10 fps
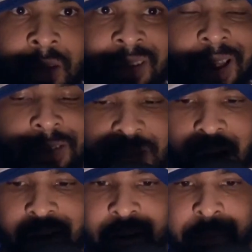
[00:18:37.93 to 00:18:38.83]
Y'all
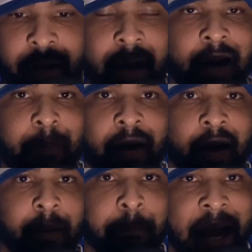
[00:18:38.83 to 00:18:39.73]
starting to become
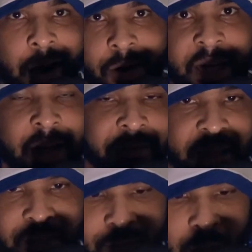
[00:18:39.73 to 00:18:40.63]
a parody of
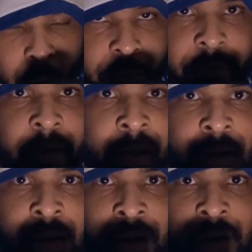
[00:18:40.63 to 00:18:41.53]
yourself.
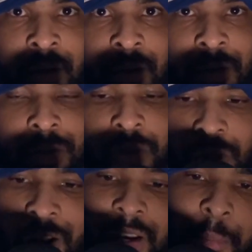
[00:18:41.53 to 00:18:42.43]
You're
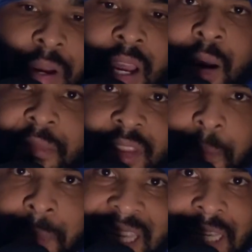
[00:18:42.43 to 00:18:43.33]
starting to become the
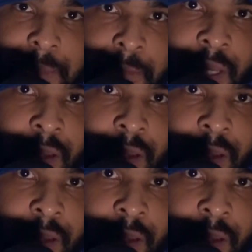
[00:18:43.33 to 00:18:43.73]
meme.